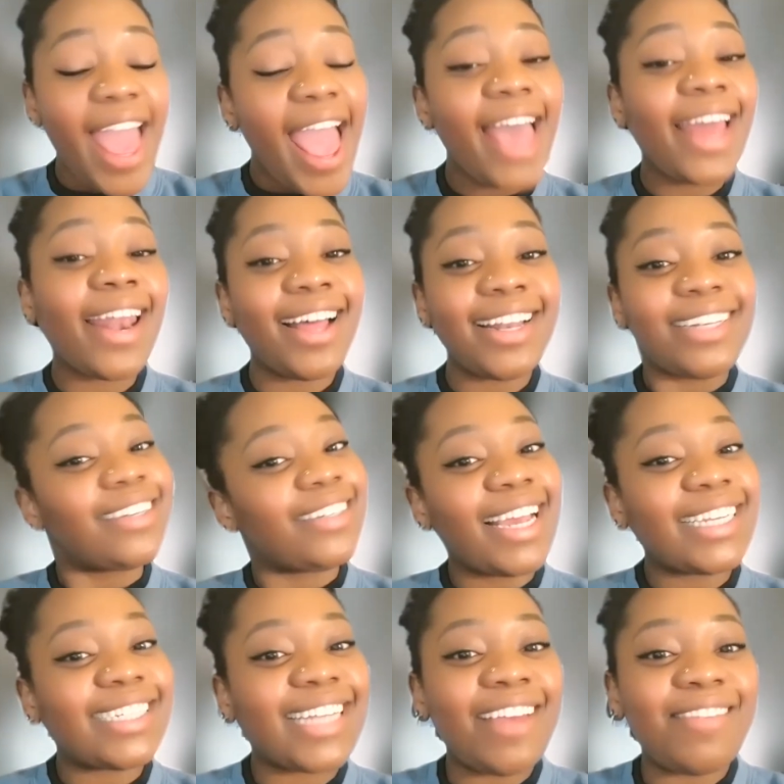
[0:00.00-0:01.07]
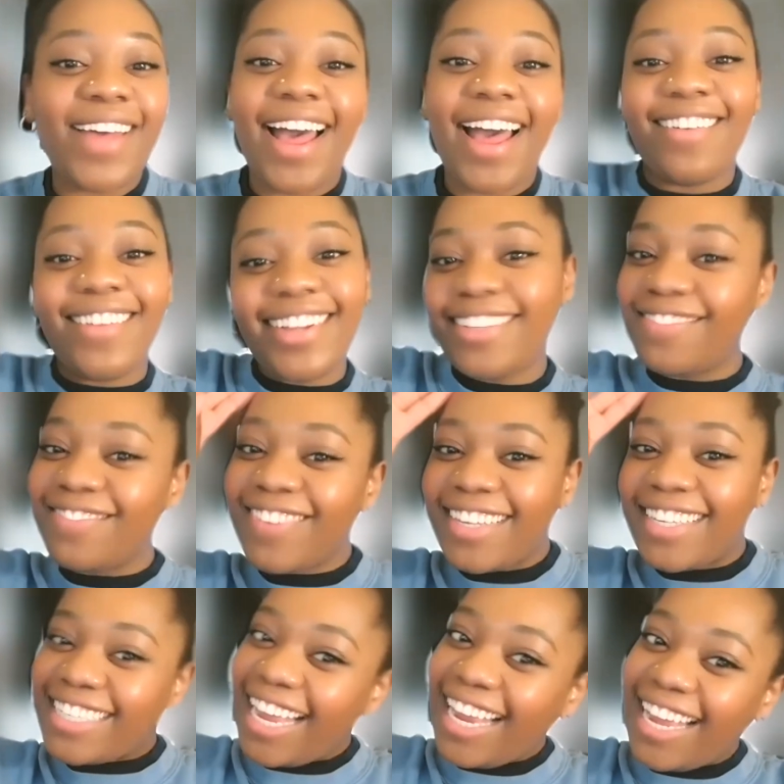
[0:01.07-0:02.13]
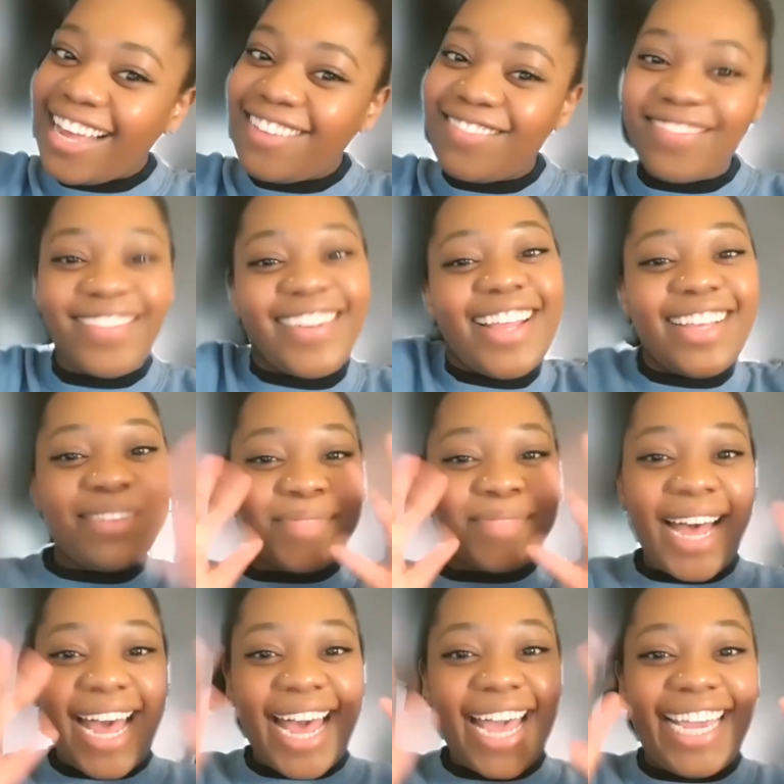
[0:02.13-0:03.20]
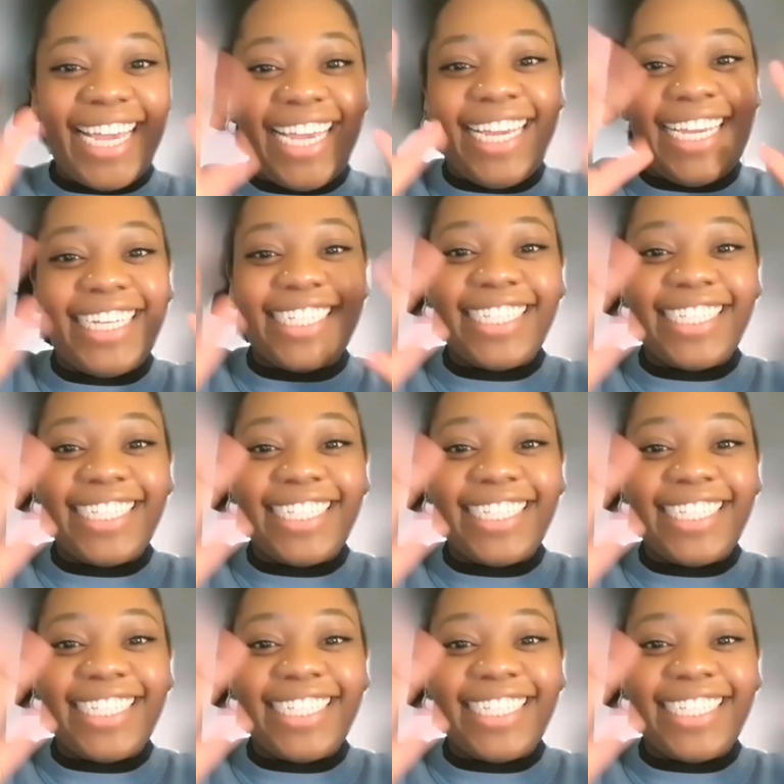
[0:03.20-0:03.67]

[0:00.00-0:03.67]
And until next time, I will see ya. Bye.